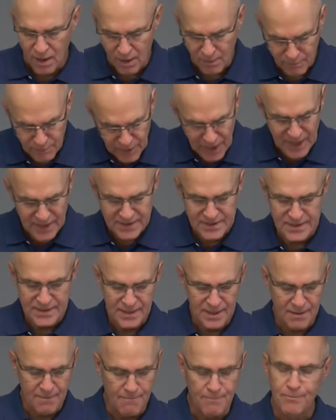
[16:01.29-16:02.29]
uh, bless
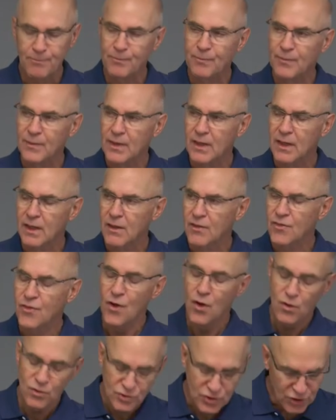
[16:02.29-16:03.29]
them.
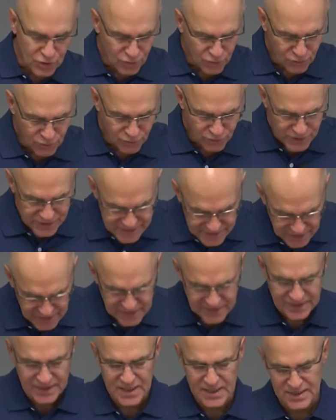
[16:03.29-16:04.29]
Those who
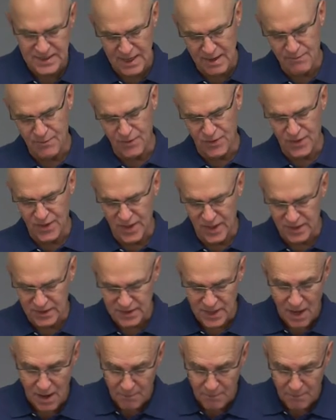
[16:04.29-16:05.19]
resist these type of things